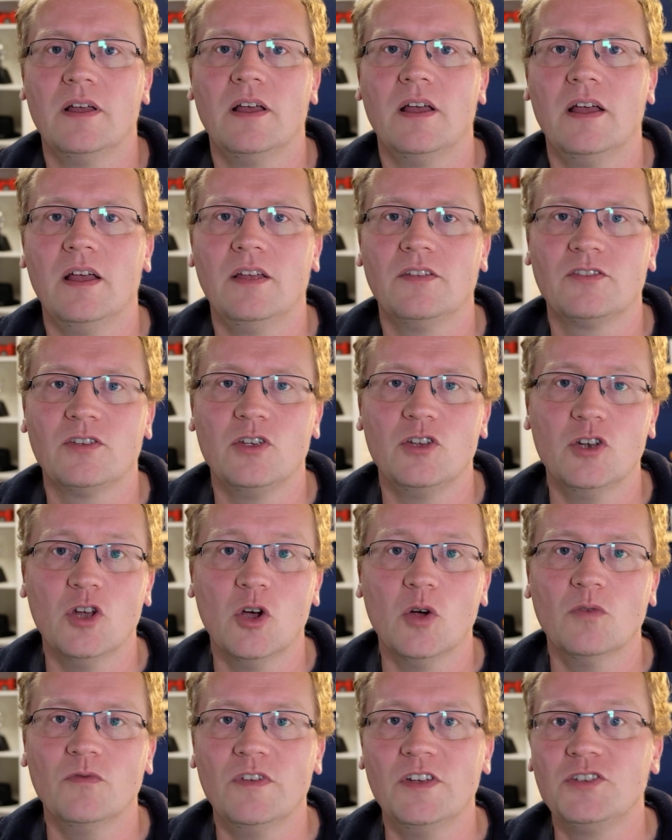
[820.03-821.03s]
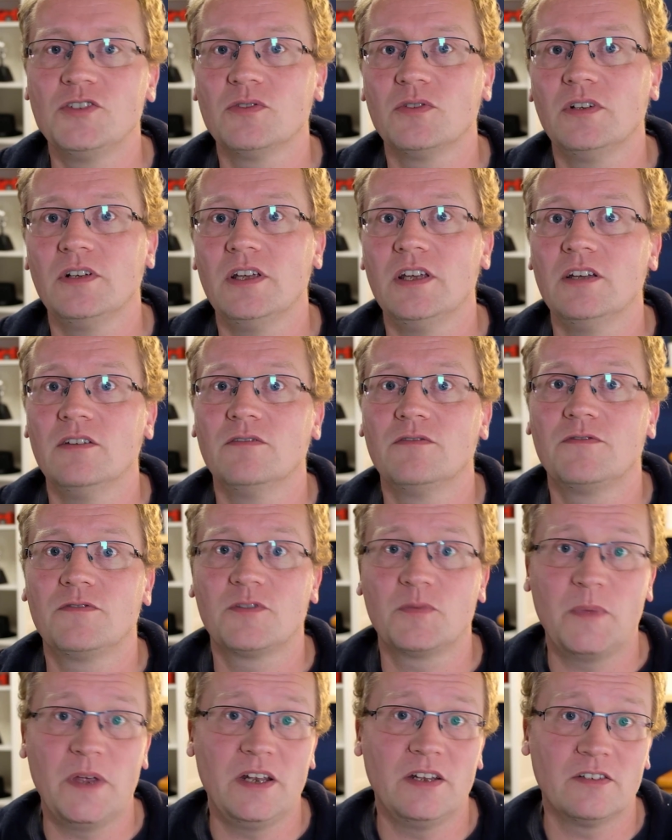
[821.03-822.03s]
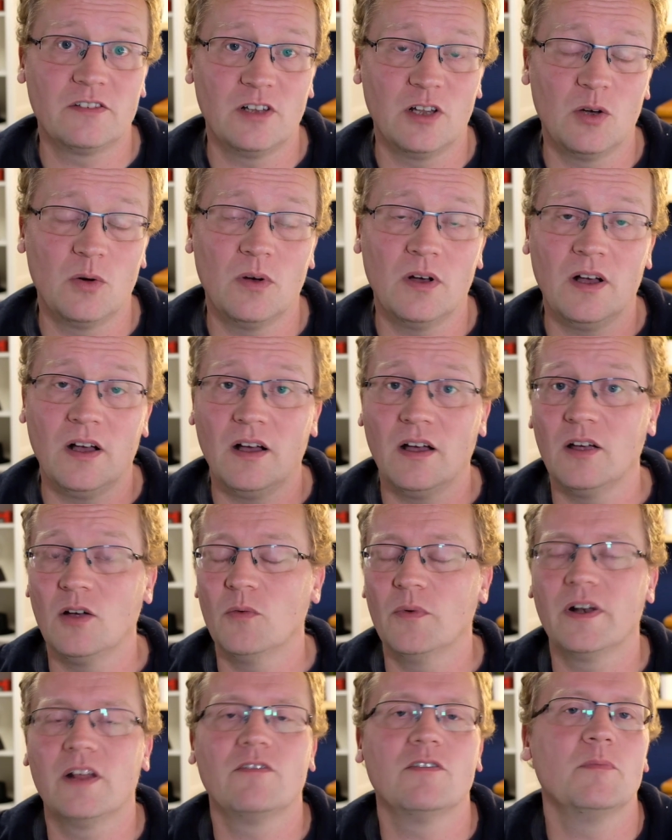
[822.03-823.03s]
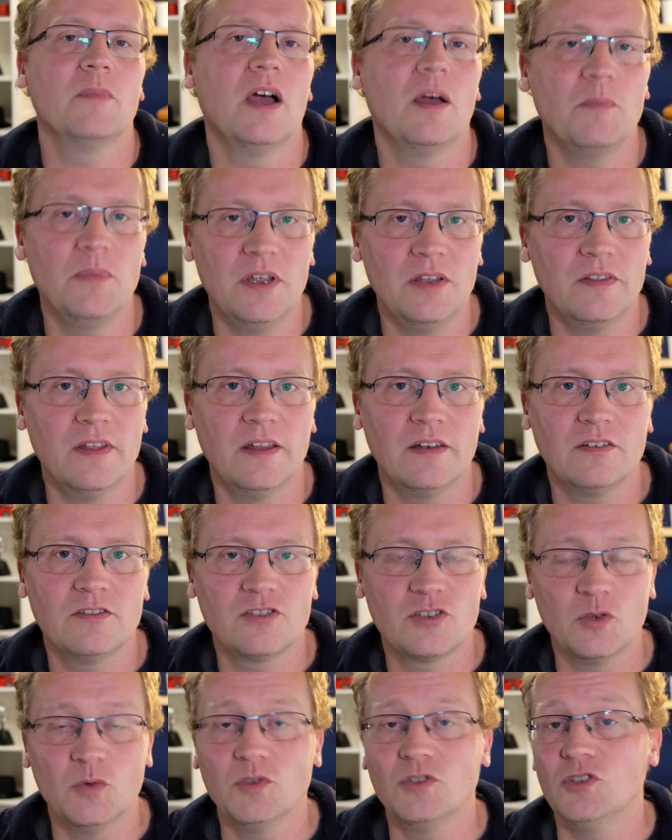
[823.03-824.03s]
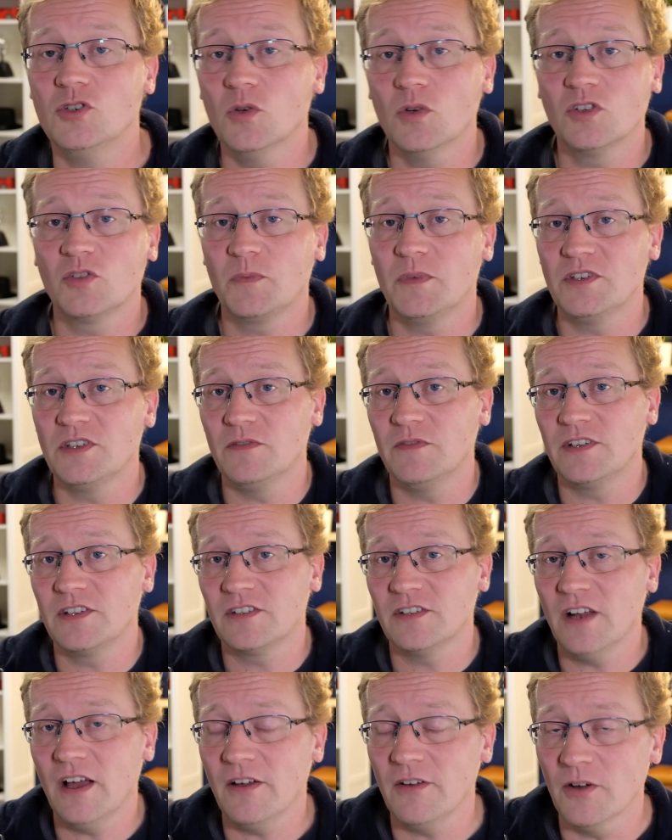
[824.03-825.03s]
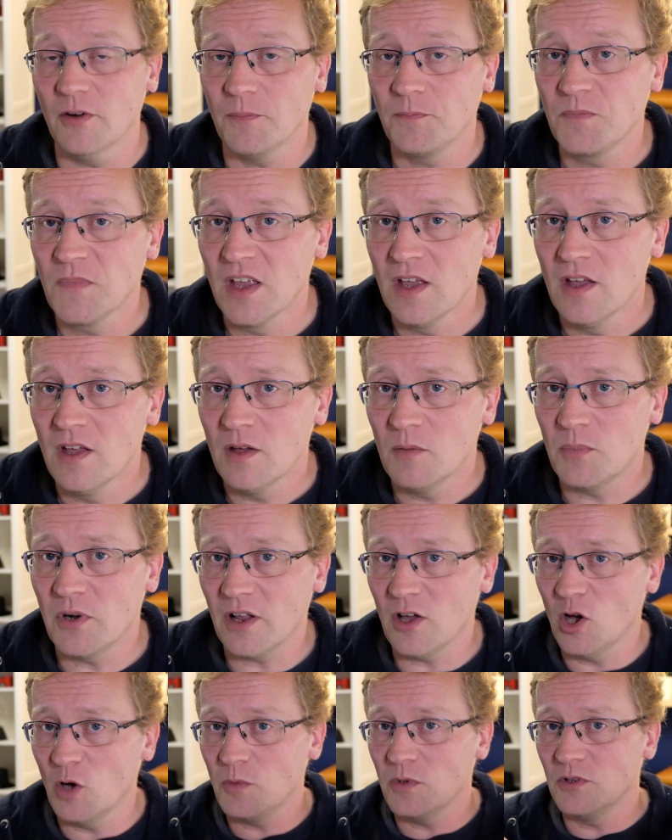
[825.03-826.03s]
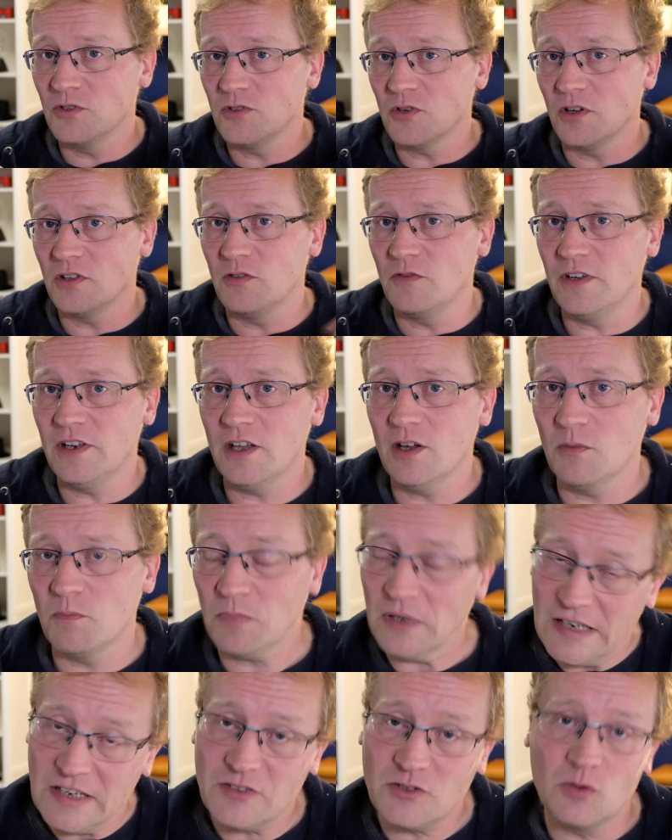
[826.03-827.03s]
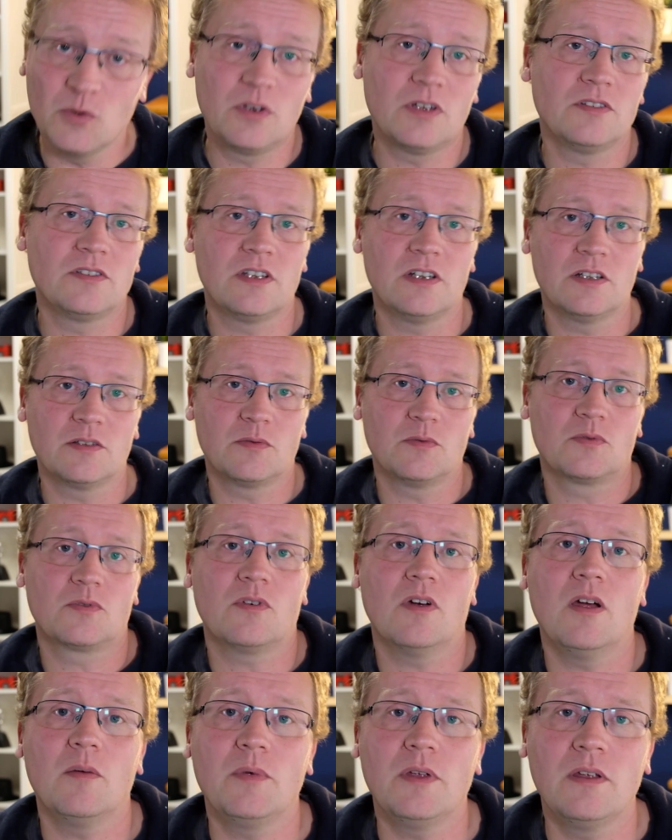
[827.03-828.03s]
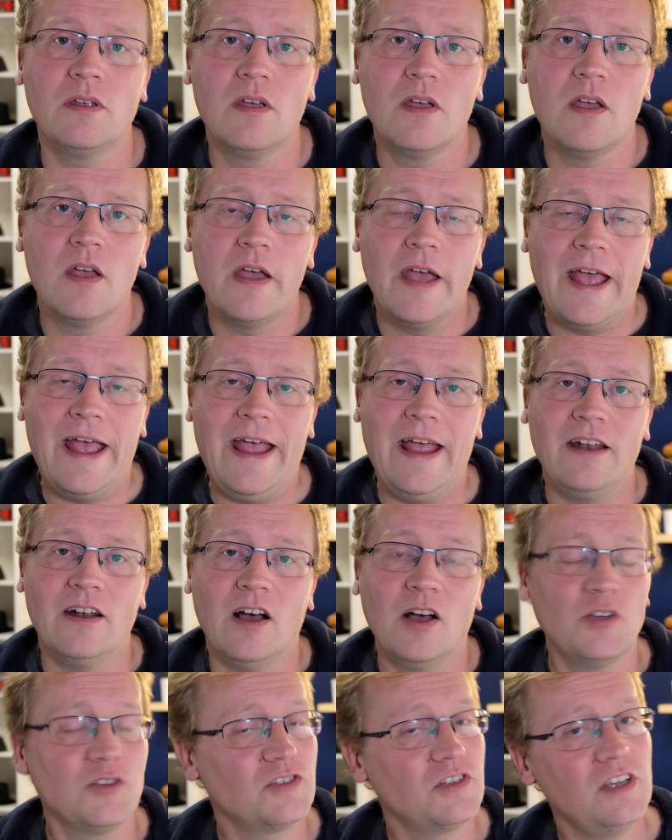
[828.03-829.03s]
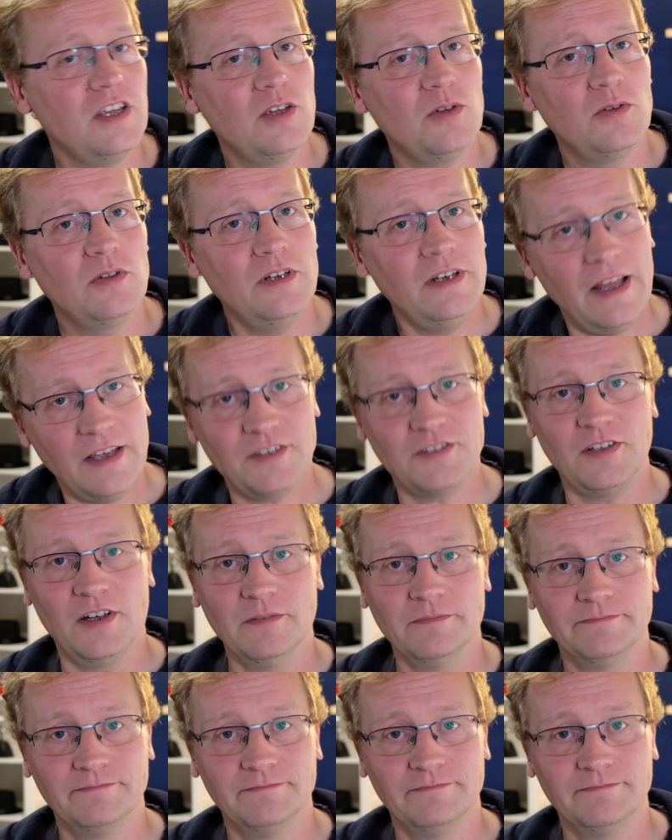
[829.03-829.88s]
so you know visually if speed is low or high or whatever it might be that suits your specific scenario. But I hope you enjoyed the video. Please do consider subscribing, and I'll see you next time.